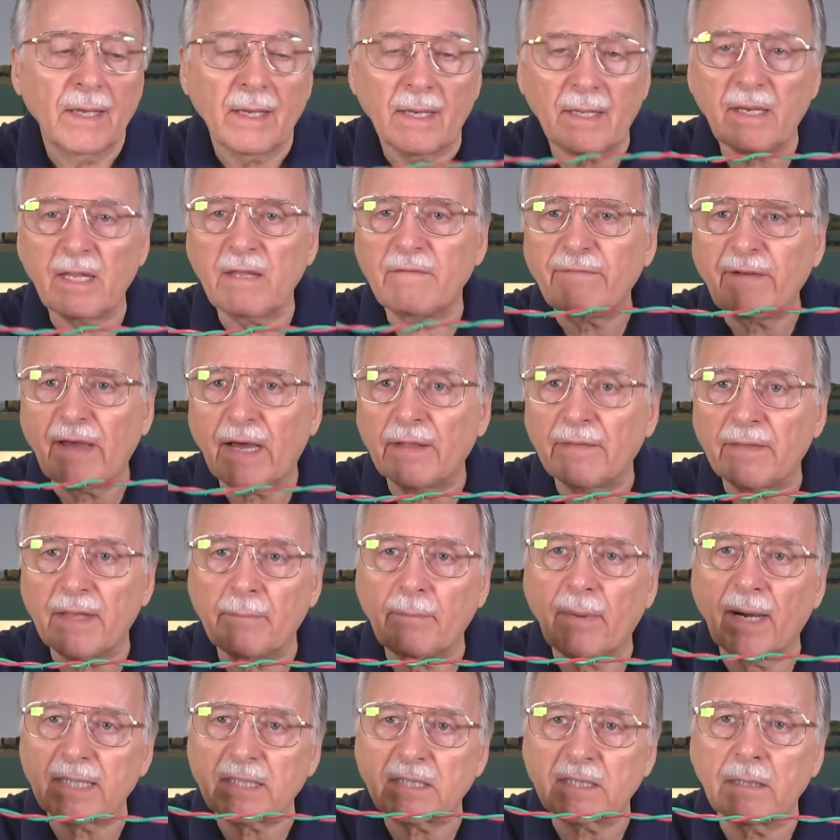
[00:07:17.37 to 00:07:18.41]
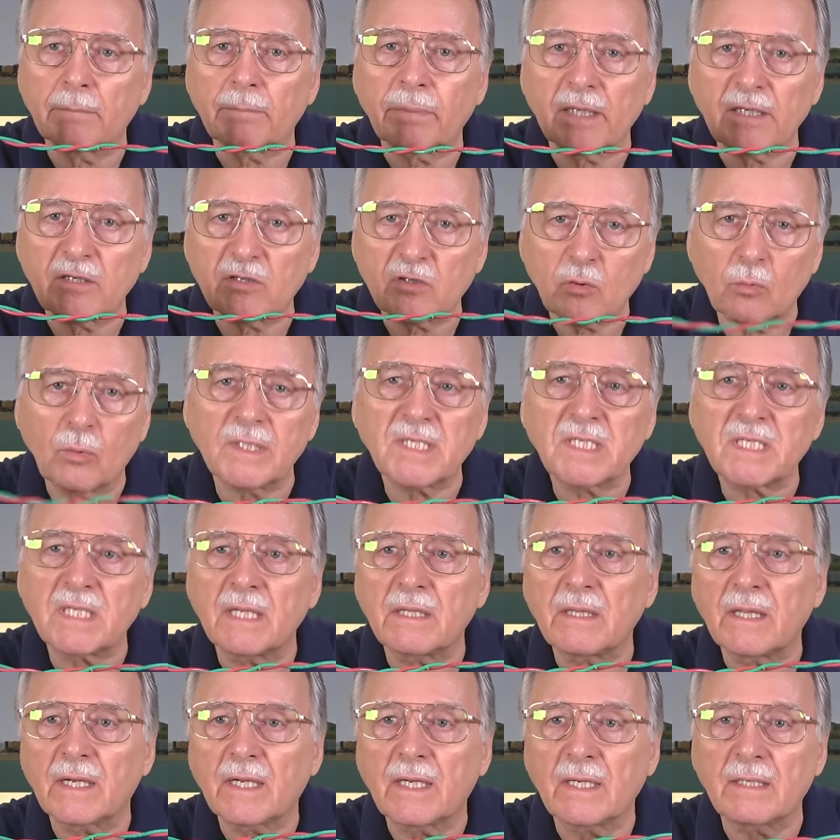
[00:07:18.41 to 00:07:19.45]
And he found that by simply
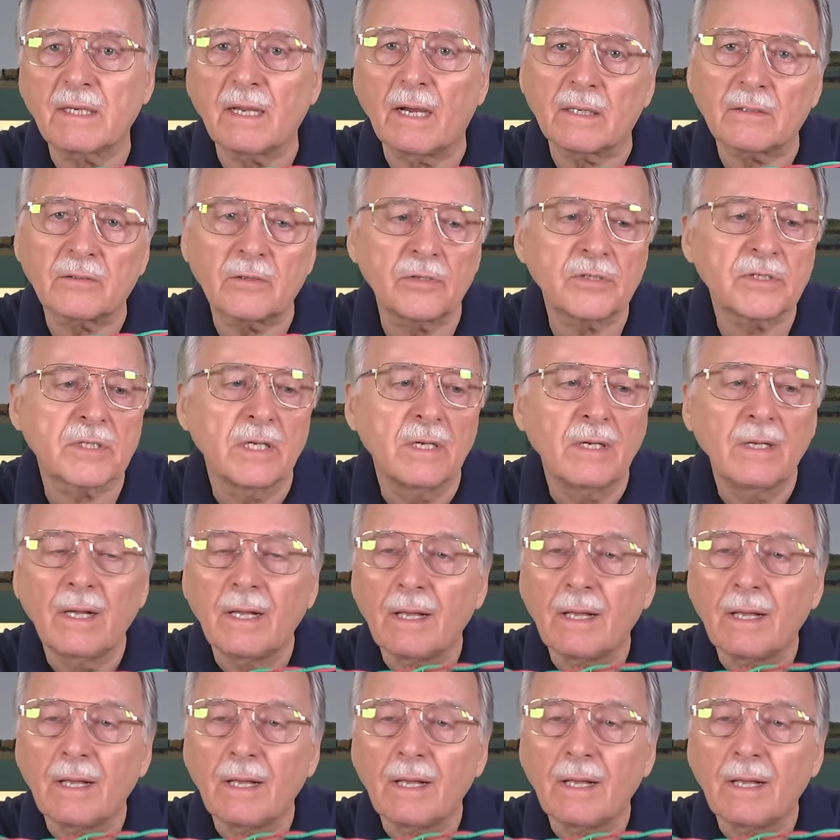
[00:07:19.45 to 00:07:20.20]
twisting the conductors